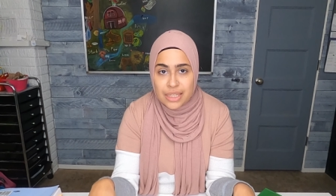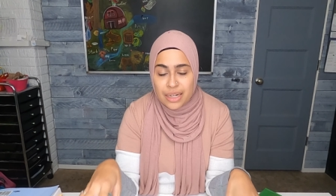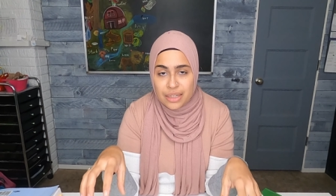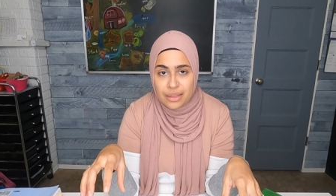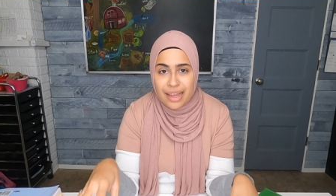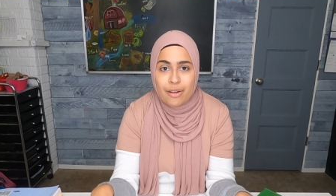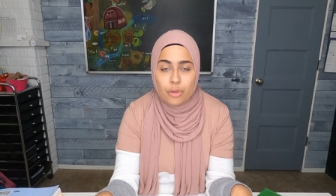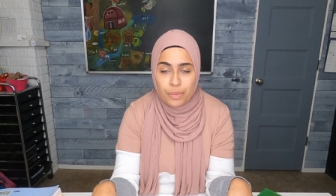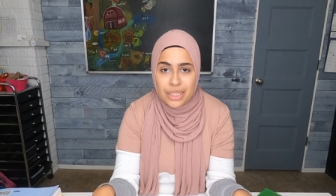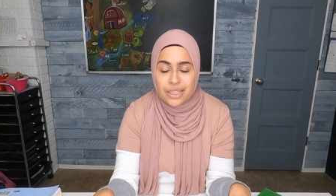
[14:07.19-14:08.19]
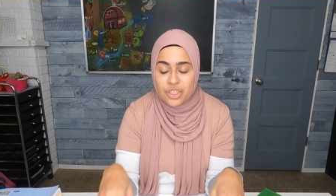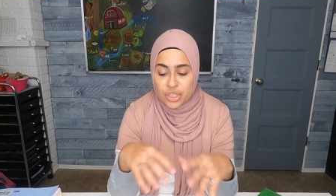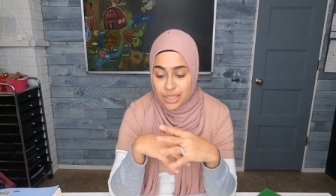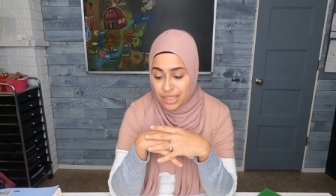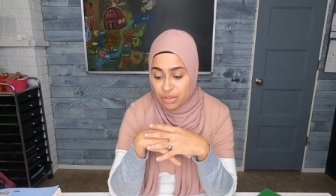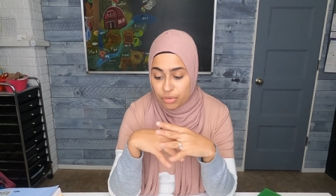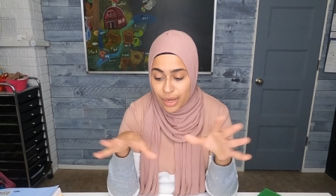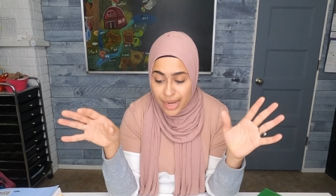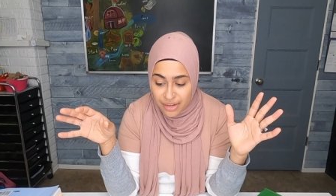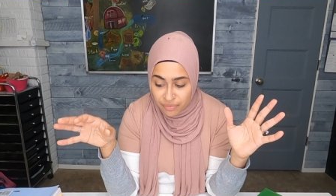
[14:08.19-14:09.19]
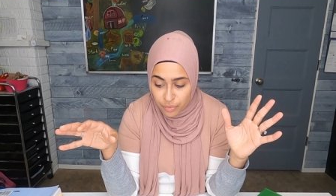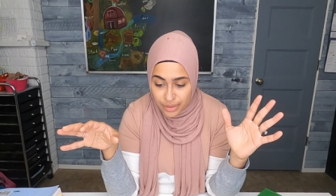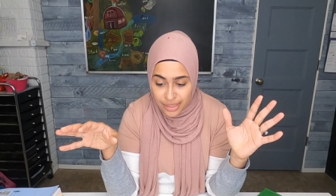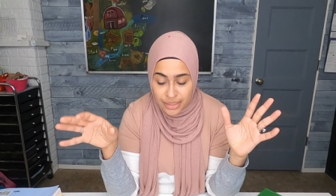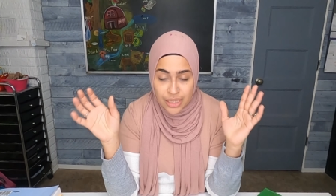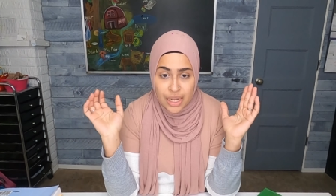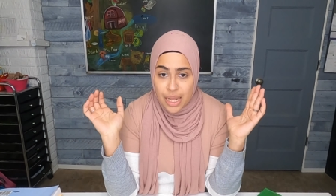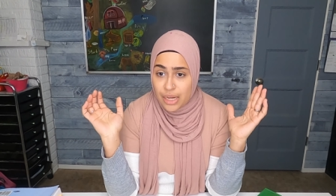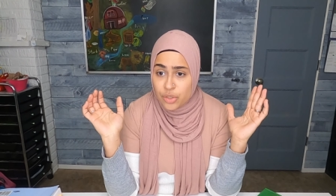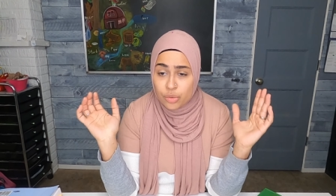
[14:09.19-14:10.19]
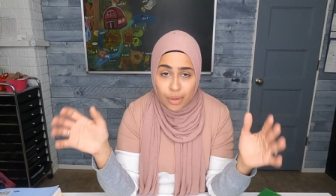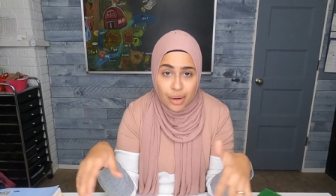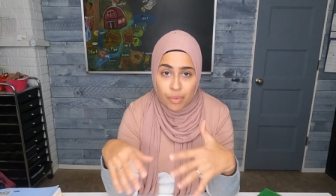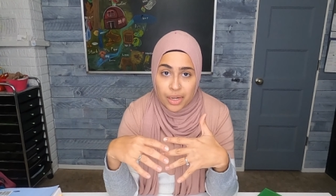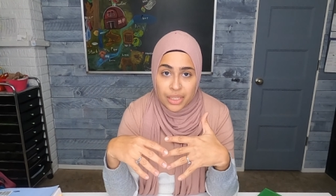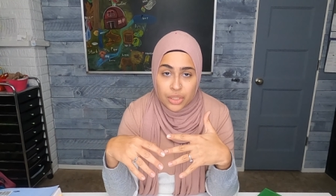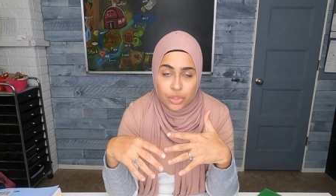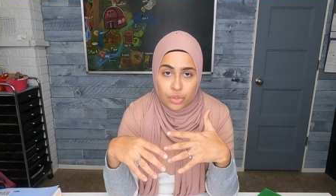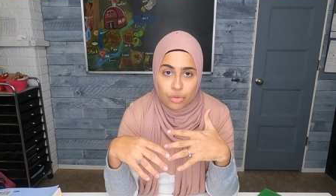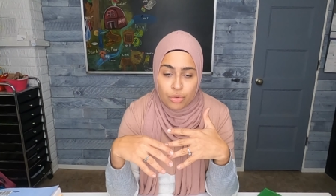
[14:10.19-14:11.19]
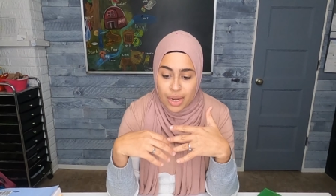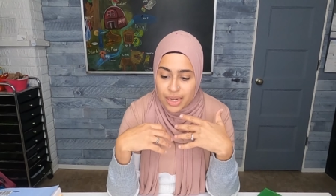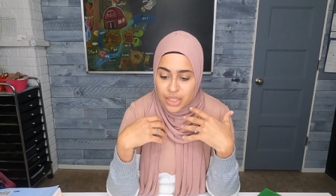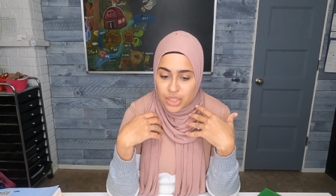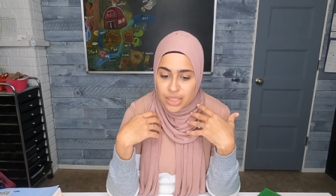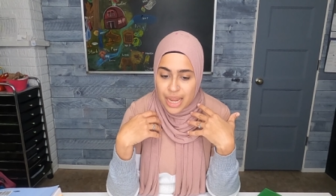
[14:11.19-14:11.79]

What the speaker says: that it allowed me to just get creative with it and do what I wanted to do, and